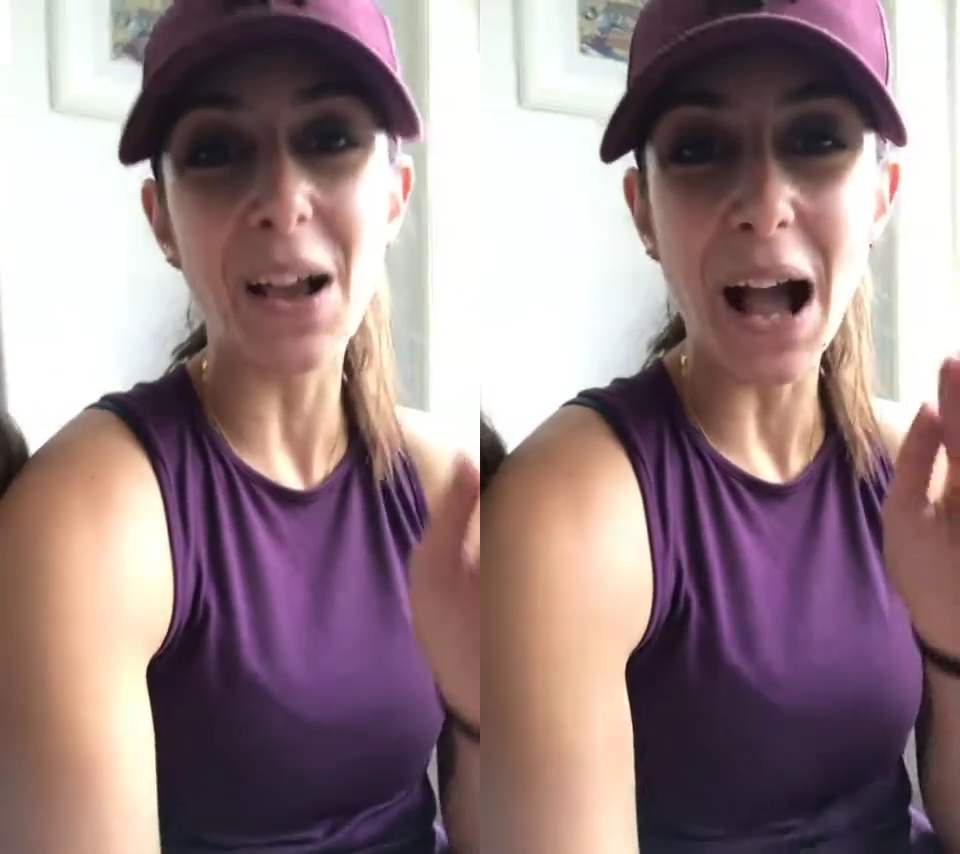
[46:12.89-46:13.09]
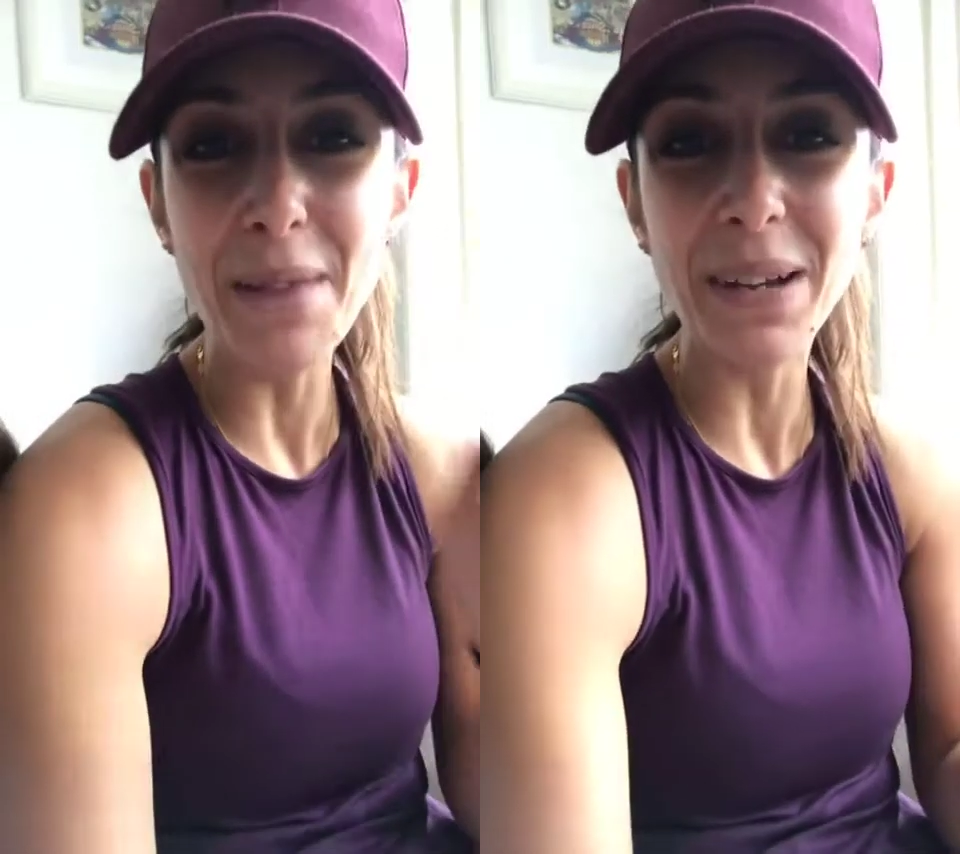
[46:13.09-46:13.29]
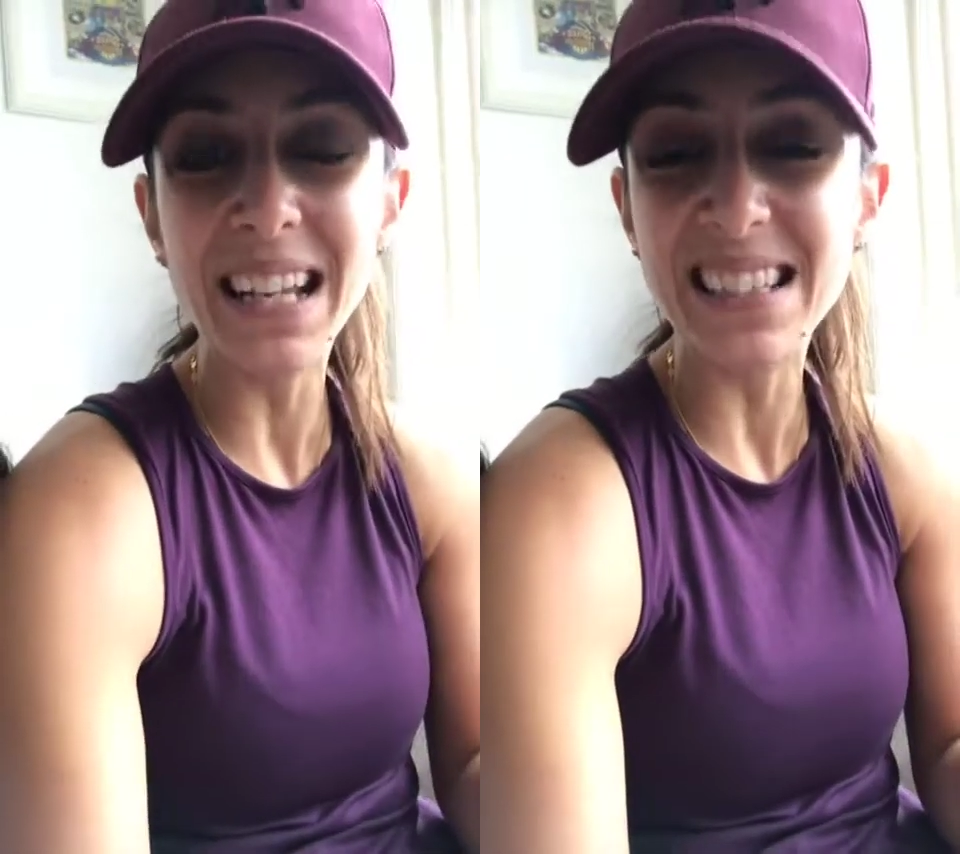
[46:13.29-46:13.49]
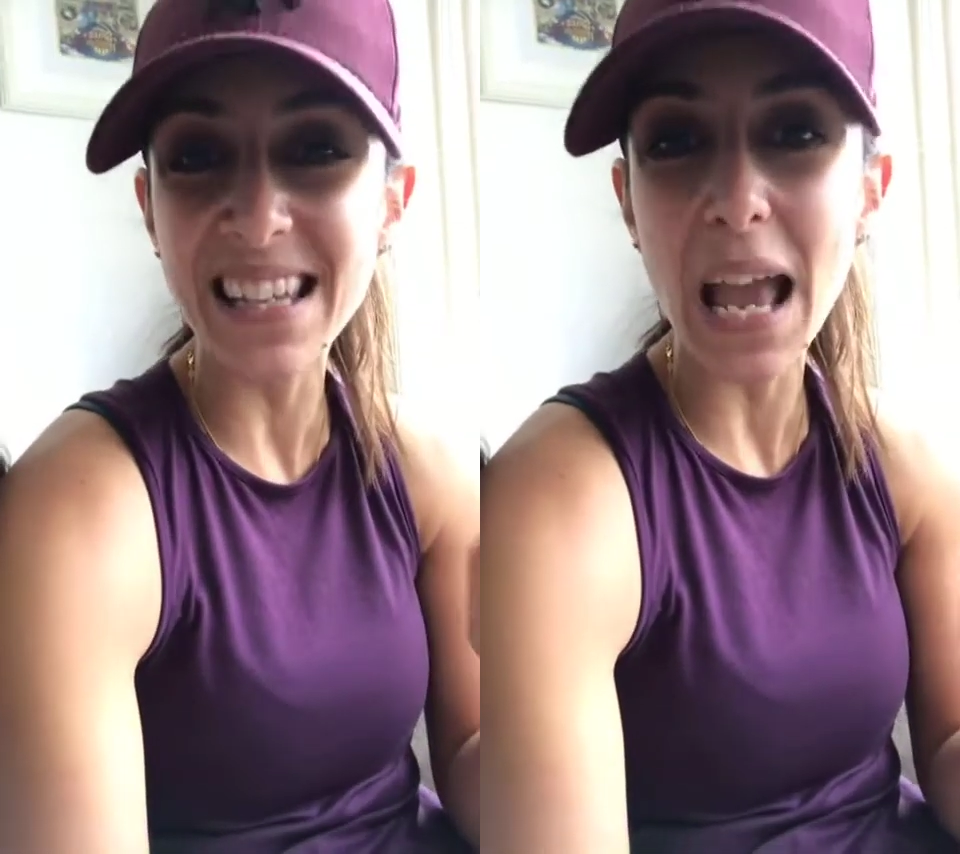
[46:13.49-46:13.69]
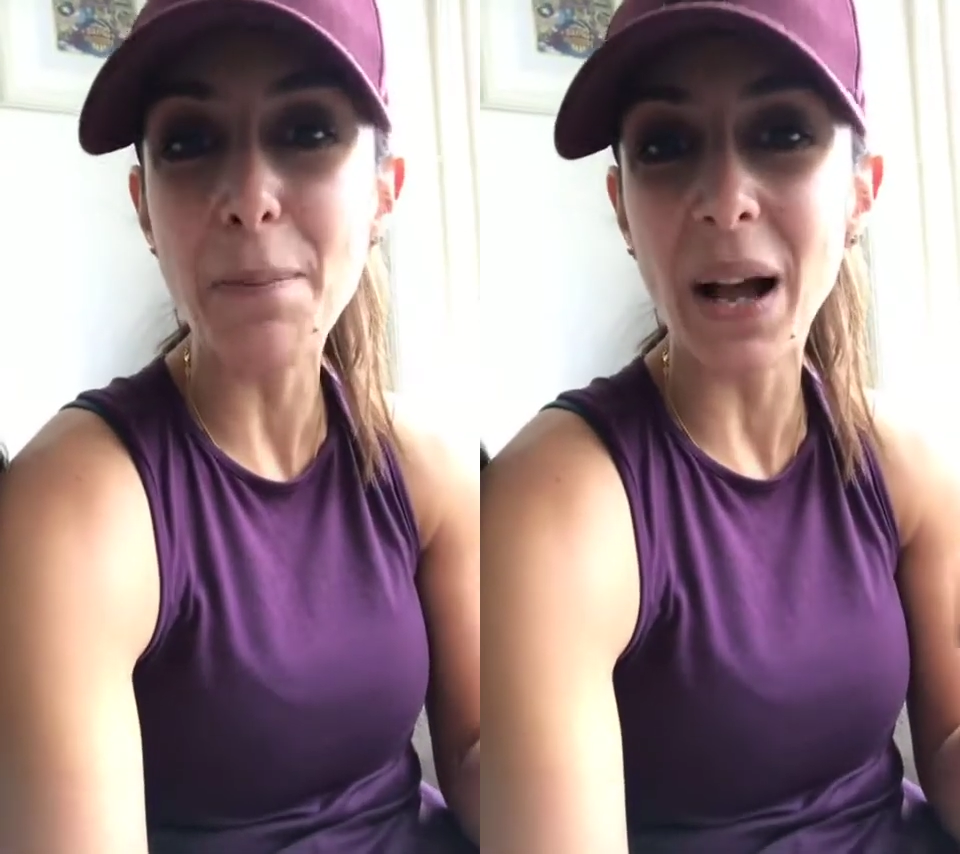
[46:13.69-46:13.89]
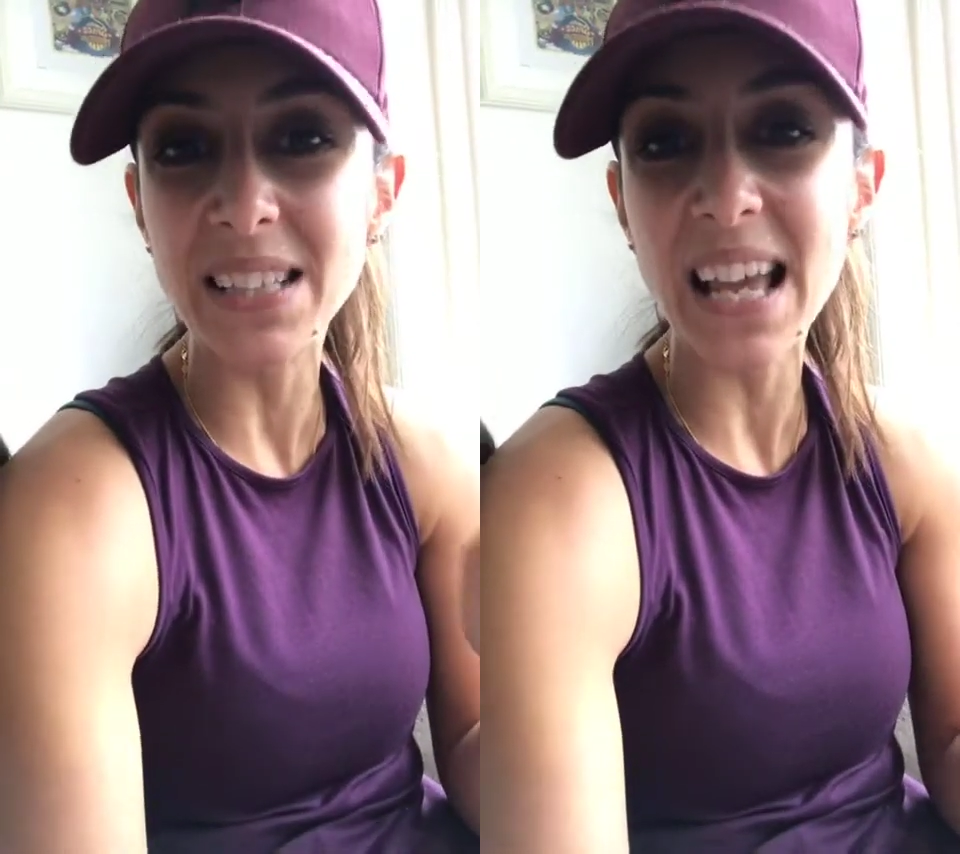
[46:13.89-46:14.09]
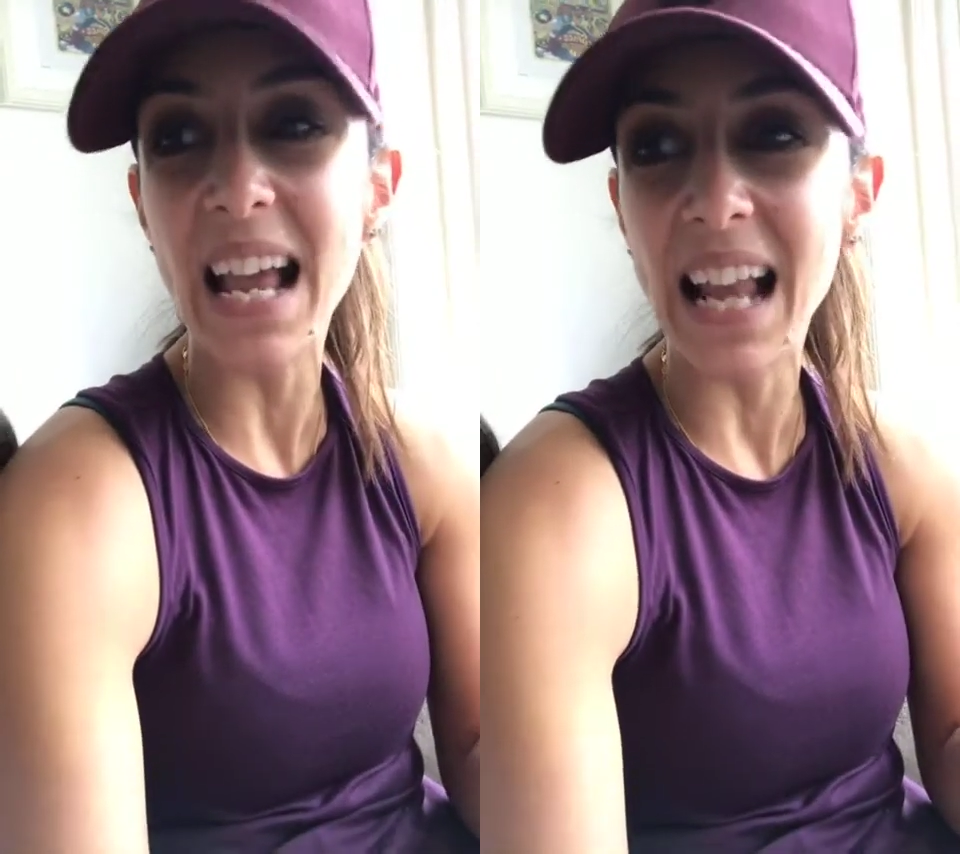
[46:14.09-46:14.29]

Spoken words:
Like, I'm in it day by day.